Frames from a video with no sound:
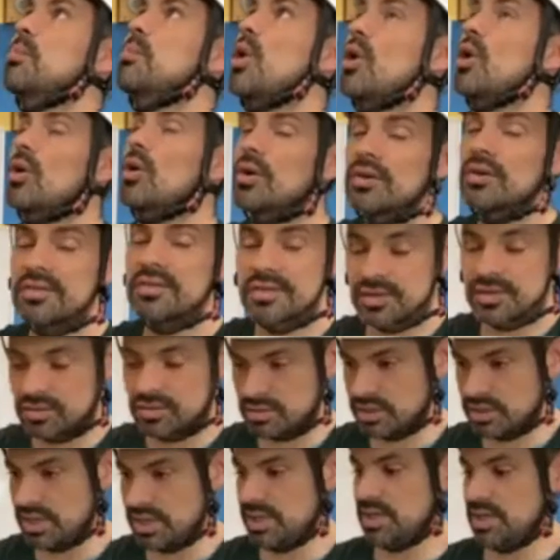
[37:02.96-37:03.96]

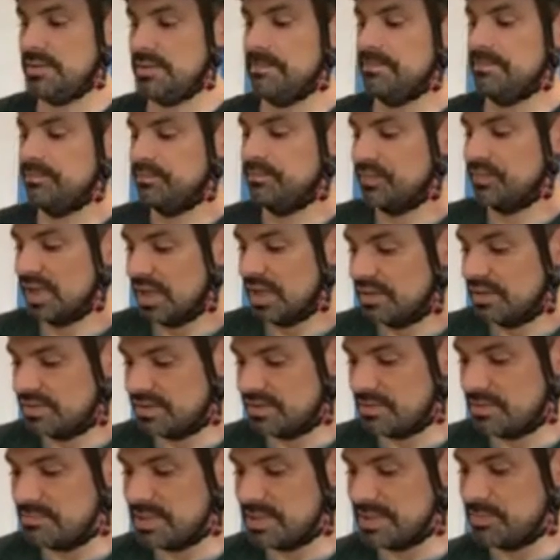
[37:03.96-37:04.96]
personally.
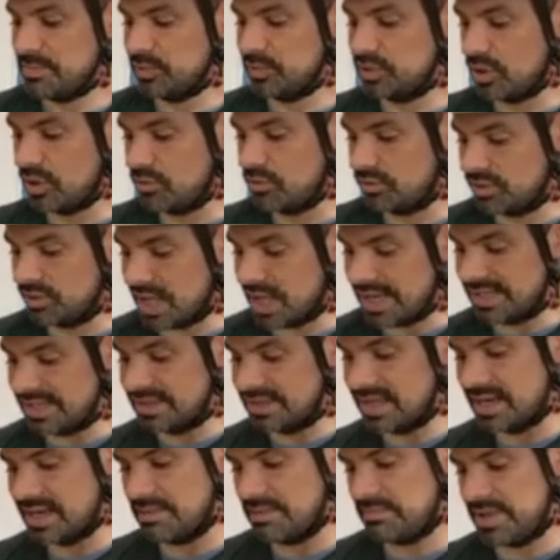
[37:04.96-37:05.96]
Some people don't like
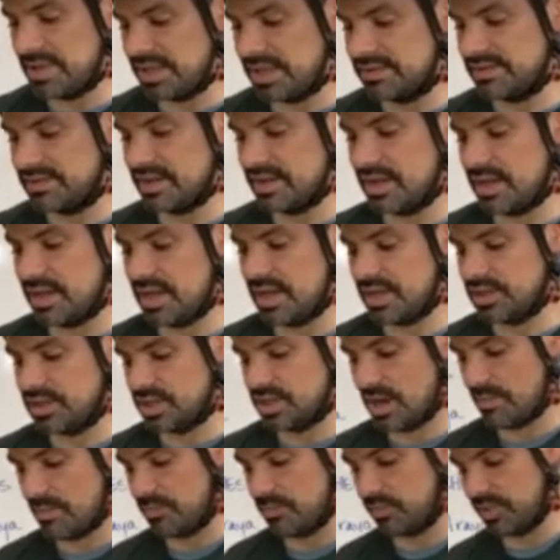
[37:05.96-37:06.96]
that it makes the hitch
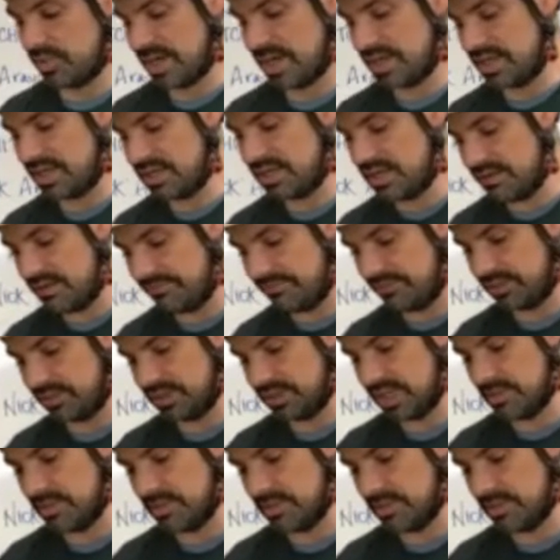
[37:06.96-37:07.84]
operate differently,